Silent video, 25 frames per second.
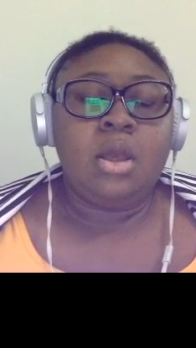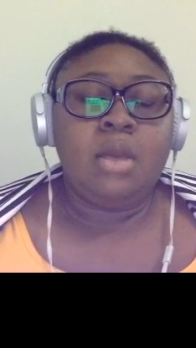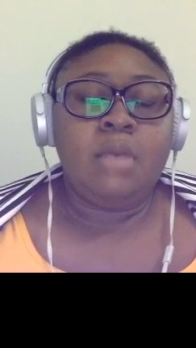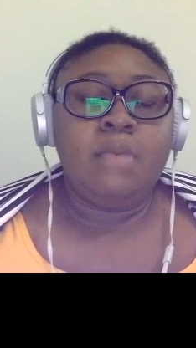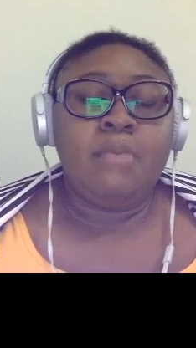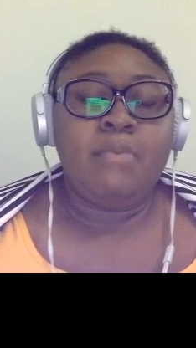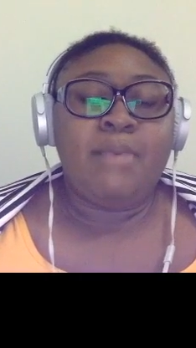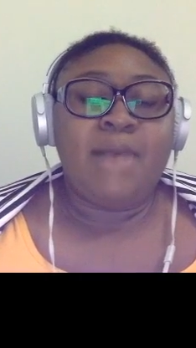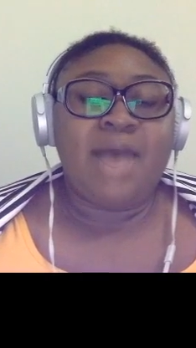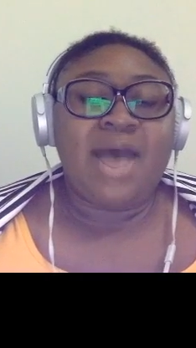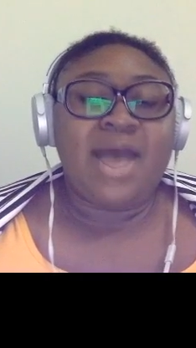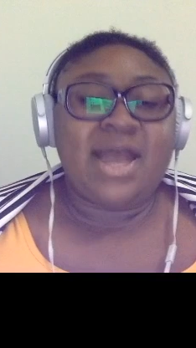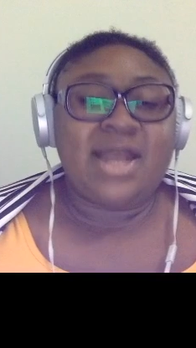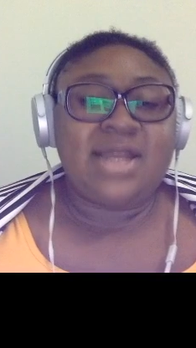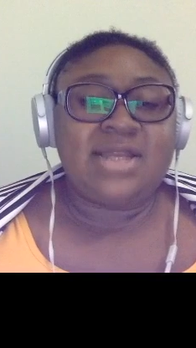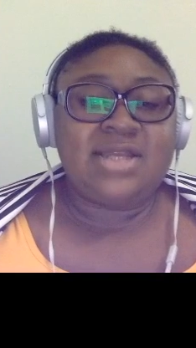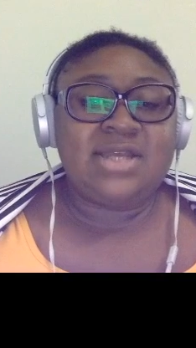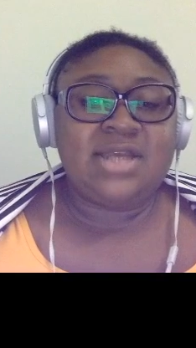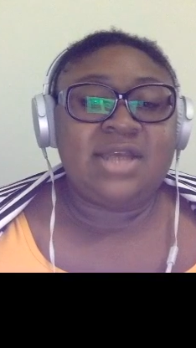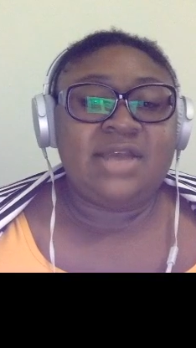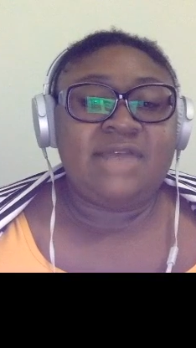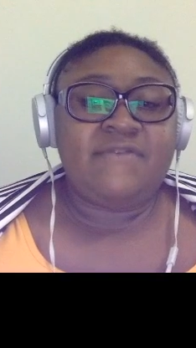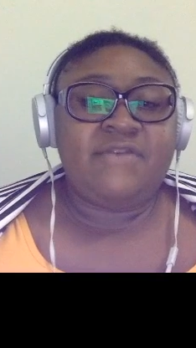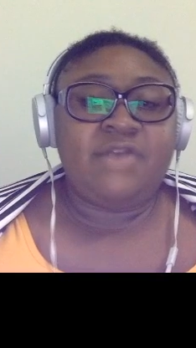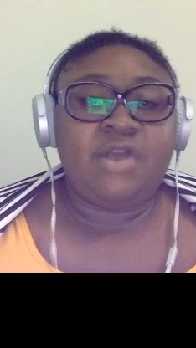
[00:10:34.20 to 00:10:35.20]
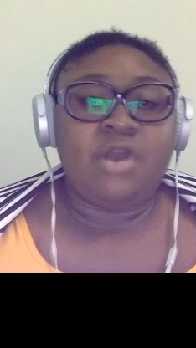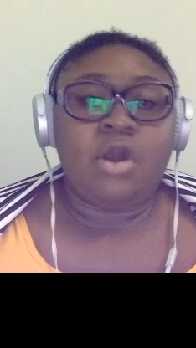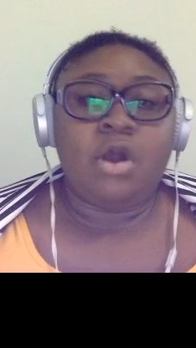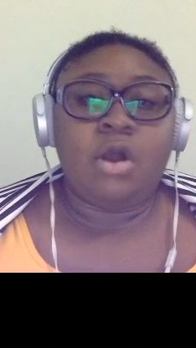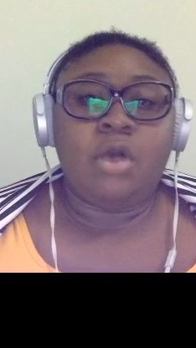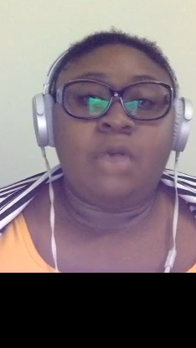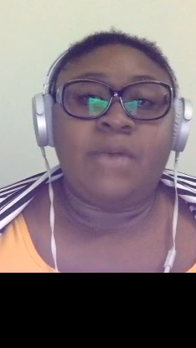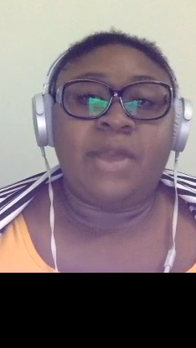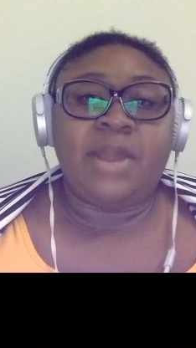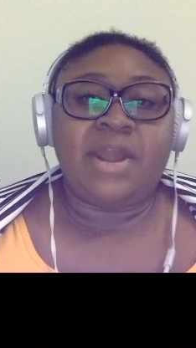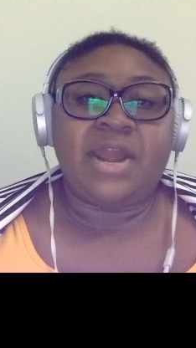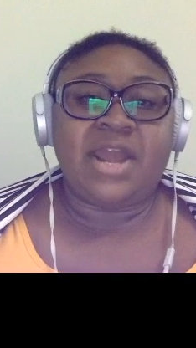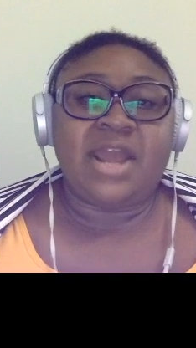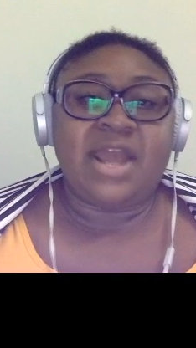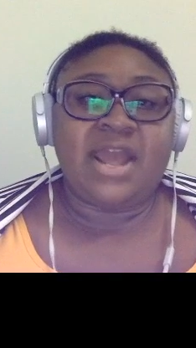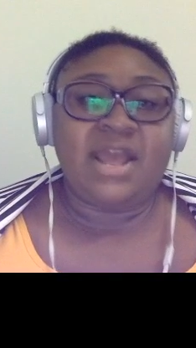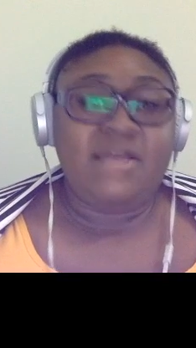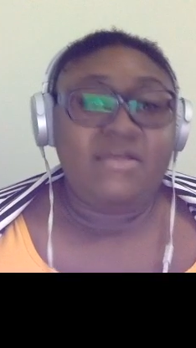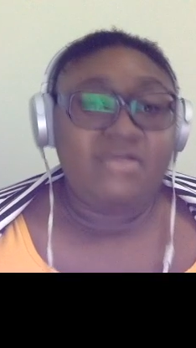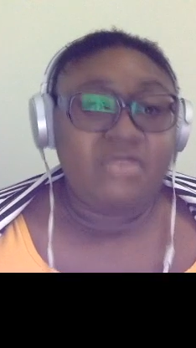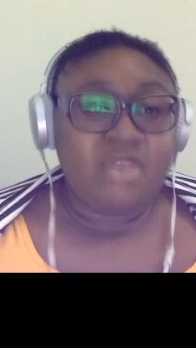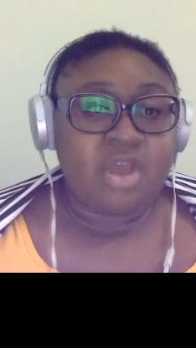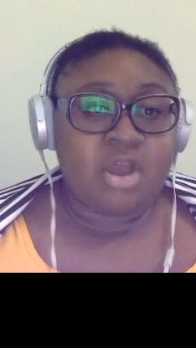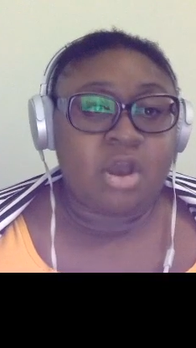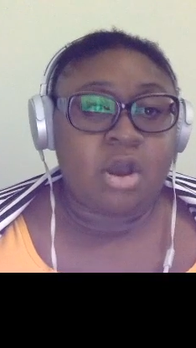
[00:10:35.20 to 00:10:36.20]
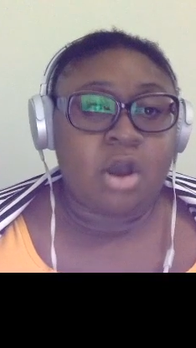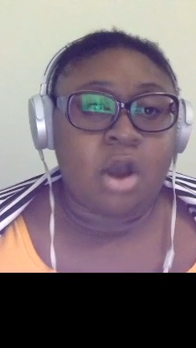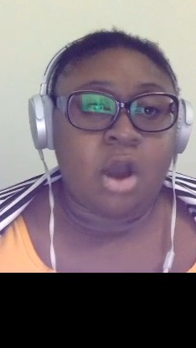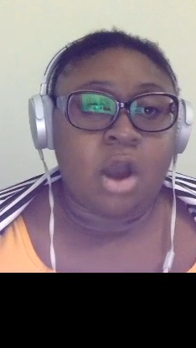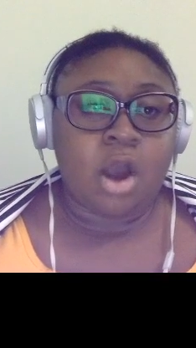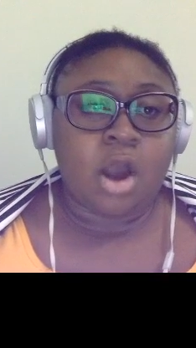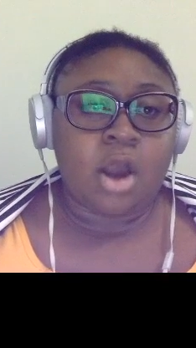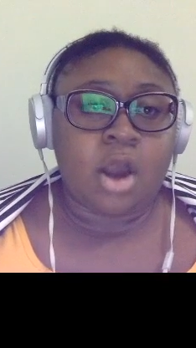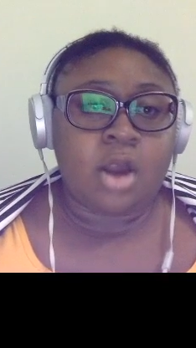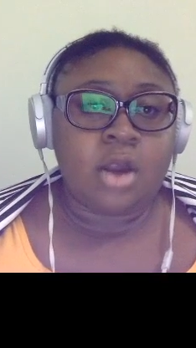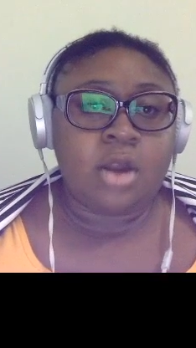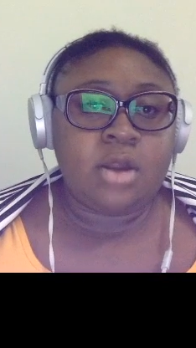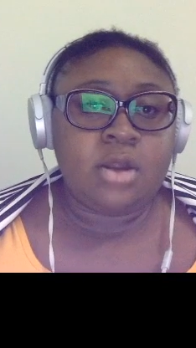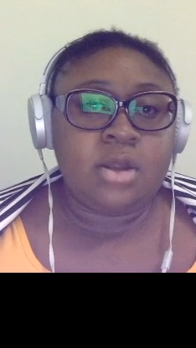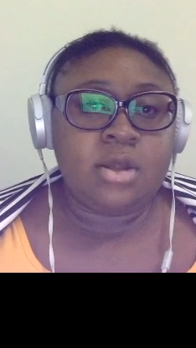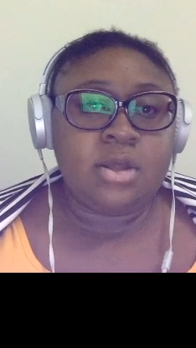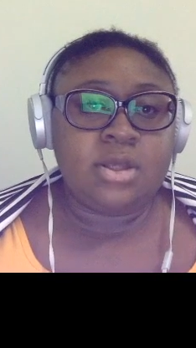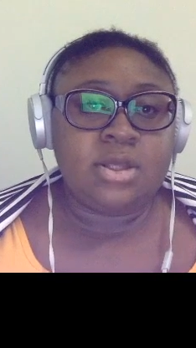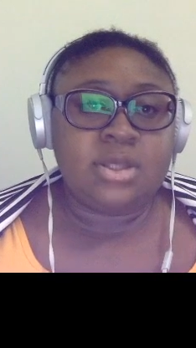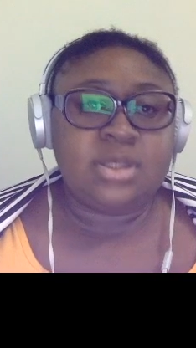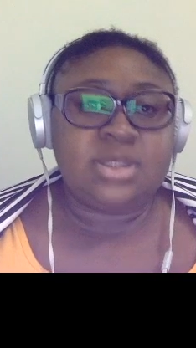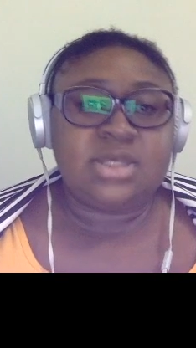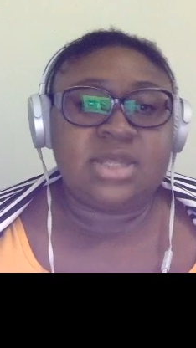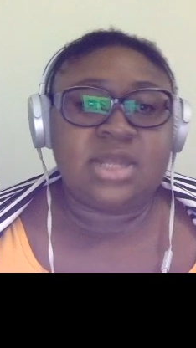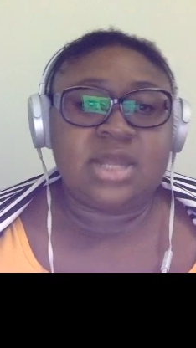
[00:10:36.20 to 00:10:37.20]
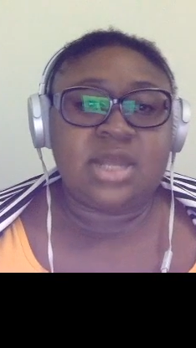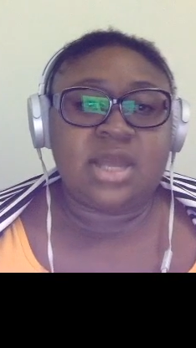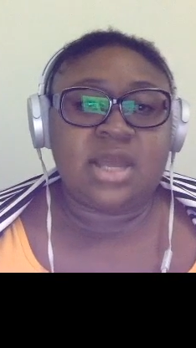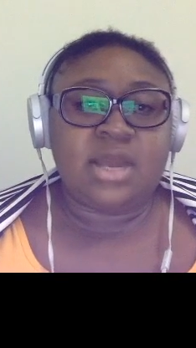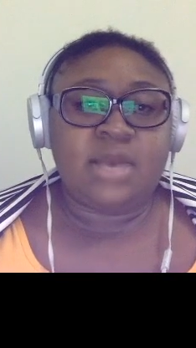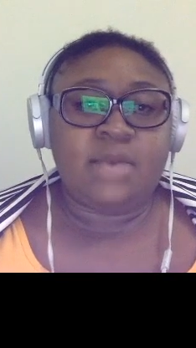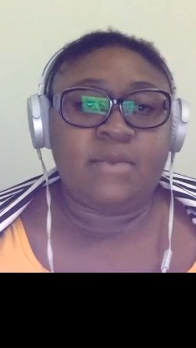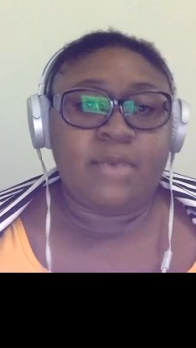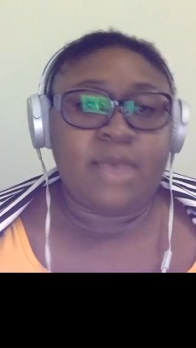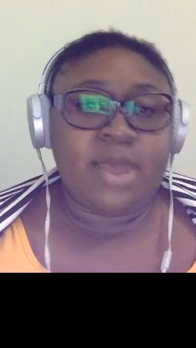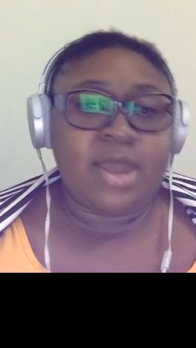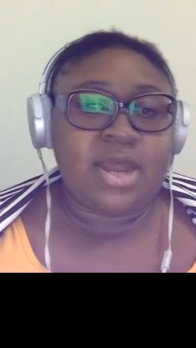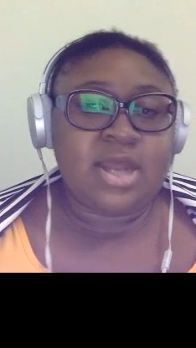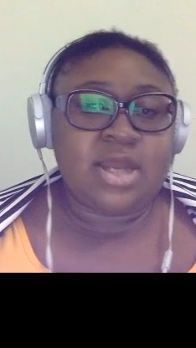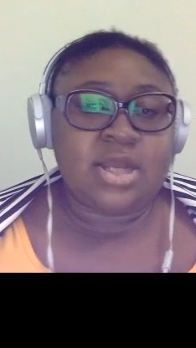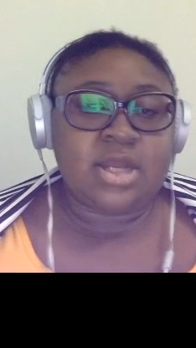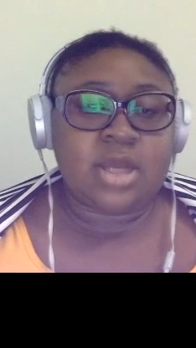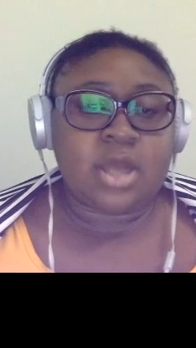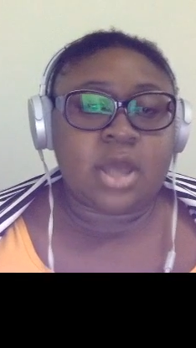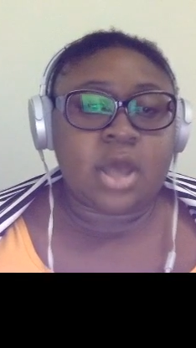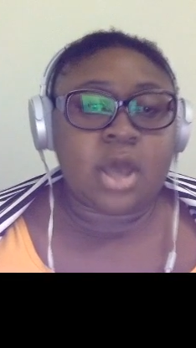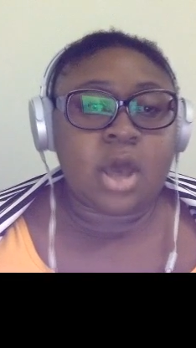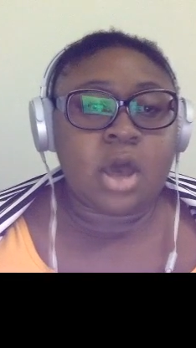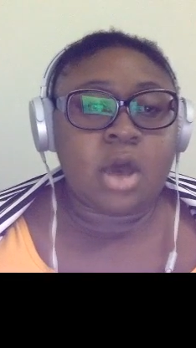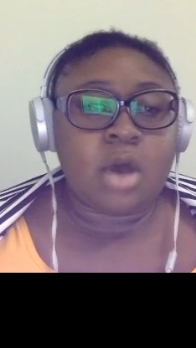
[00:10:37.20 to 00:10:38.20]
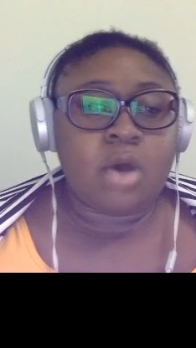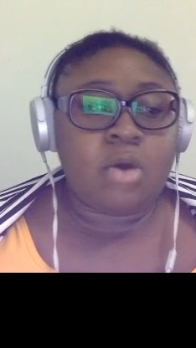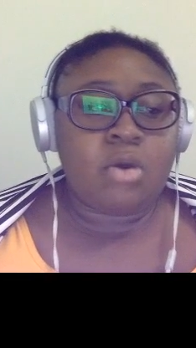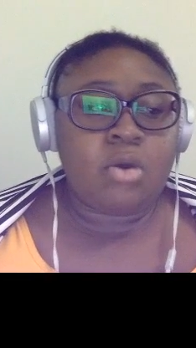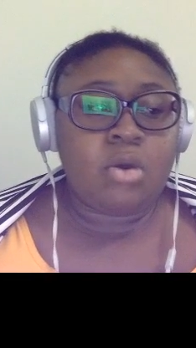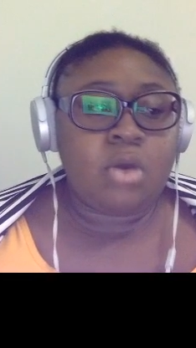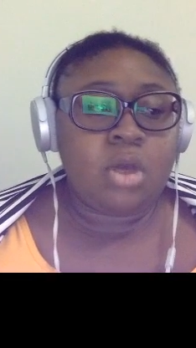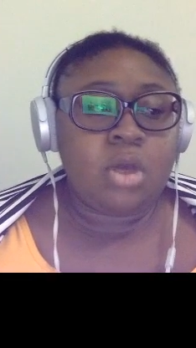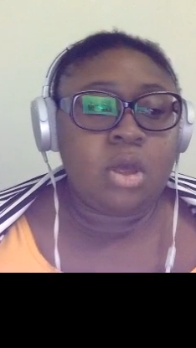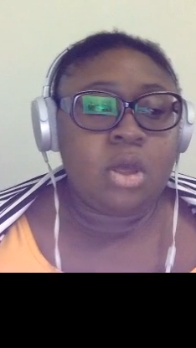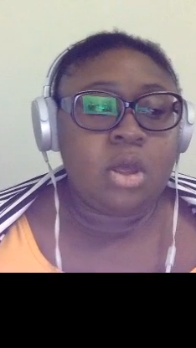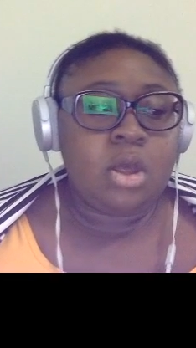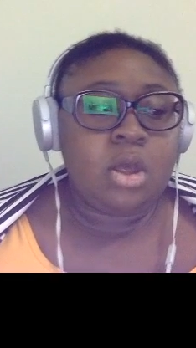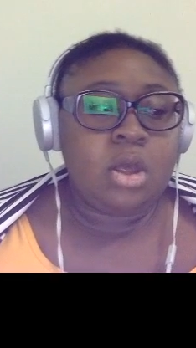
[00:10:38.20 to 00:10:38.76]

But if you're already in the car, sitting and waiting to go,